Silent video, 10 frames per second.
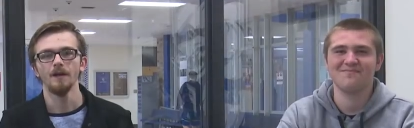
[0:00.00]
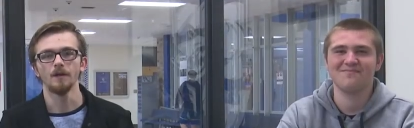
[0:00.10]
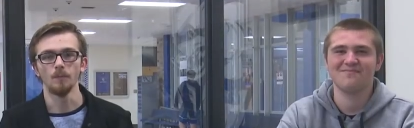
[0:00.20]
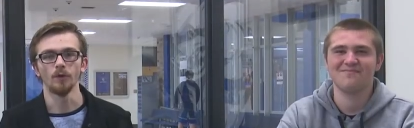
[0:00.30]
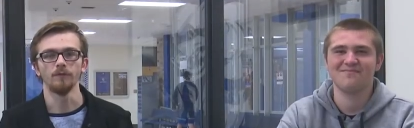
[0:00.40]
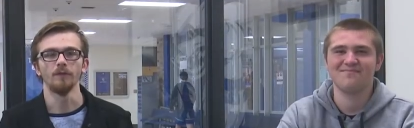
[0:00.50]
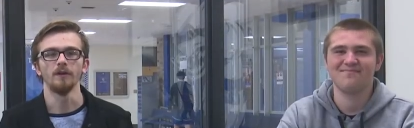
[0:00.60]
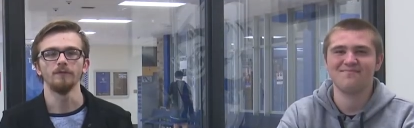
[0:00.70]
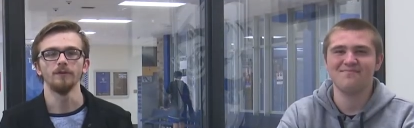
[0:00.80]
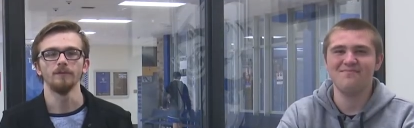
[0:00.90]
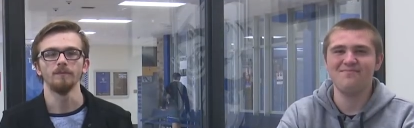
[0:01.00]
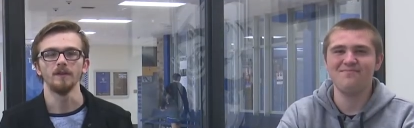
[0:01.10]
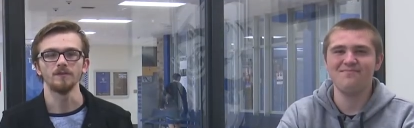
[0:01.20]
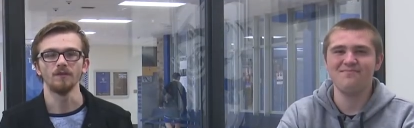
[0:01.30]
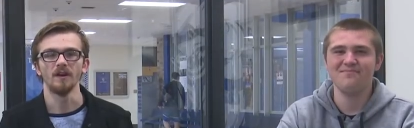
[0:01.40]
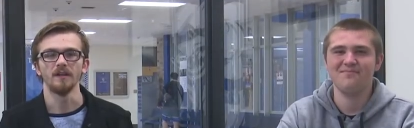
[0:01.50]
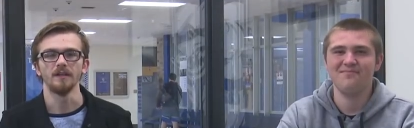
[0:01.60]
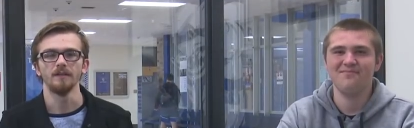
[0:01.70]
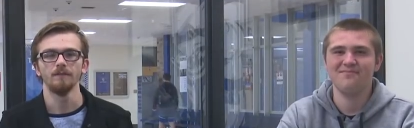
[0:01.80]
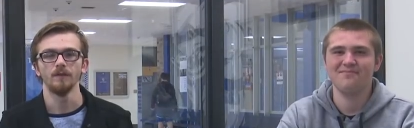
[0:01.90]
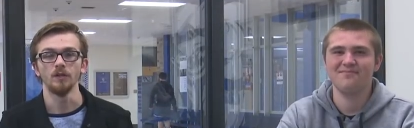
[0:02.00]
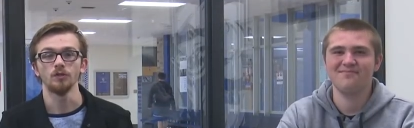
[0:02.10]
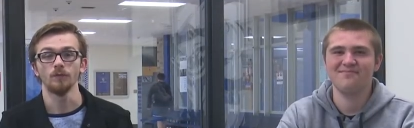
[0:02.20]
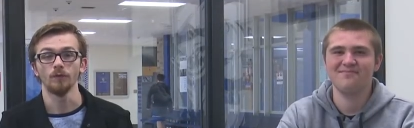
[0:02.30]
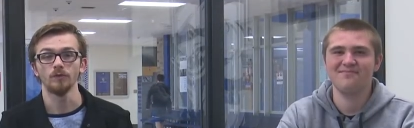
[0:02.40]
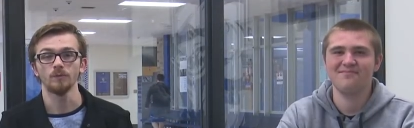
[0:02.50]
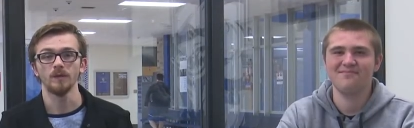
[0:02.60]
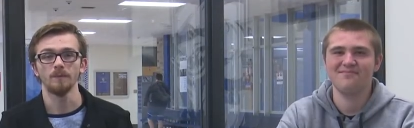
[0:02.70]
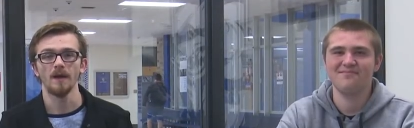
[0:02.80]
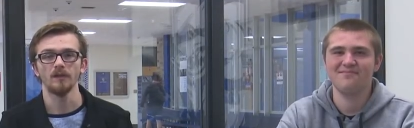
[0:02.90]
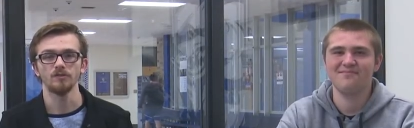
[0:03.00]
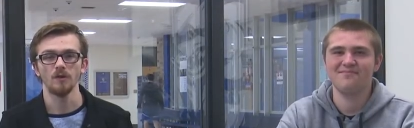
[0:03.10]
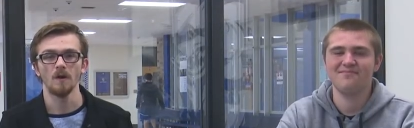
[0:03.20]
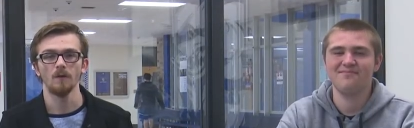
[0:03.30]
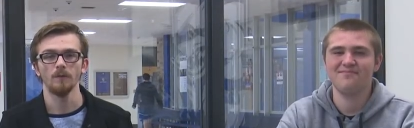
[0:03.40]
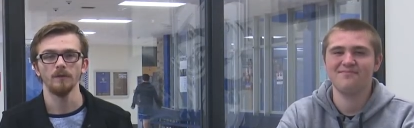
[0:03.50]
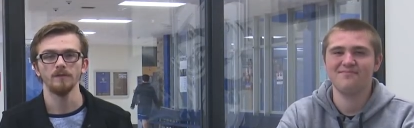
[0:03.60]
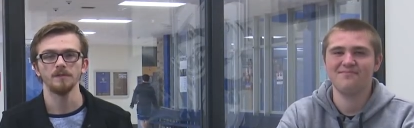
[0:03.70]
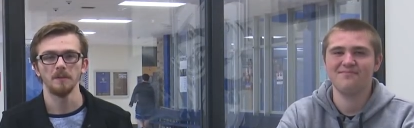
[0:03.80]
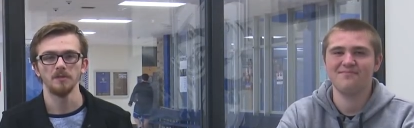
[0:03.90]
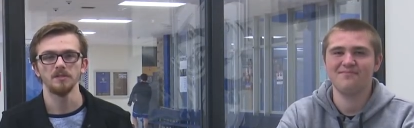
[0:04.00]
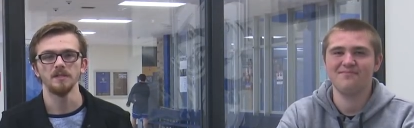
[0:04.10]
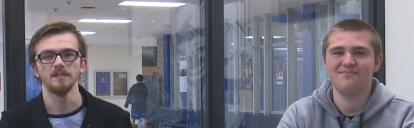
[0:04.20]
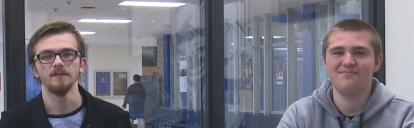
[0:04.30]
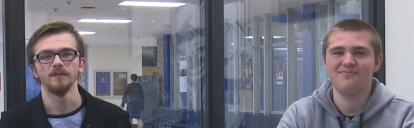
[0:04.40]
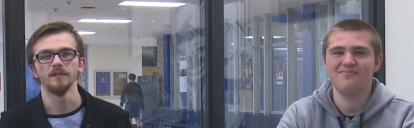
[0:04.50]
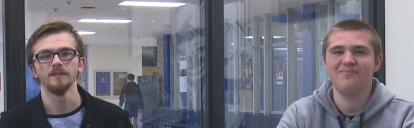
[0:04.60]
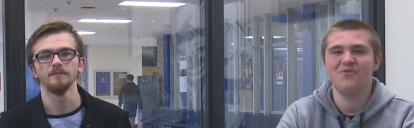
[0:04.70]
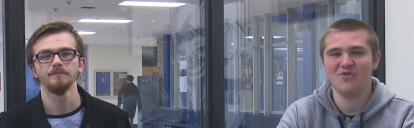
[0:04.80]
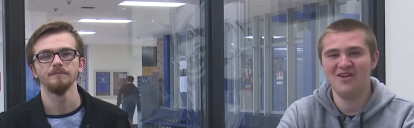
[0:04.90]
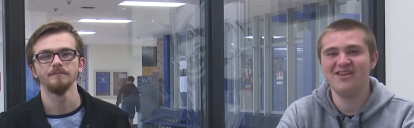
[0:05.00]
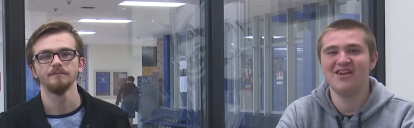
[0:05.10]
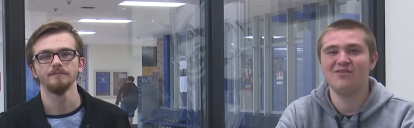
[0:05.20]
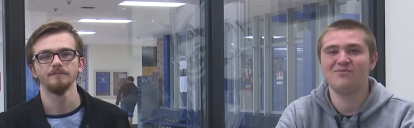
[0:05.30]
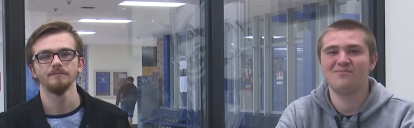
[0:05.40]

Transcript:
Speaker 1: Good morning, Frankfort. It's Friday. Finish your first week back strong with some HGTV. Right now.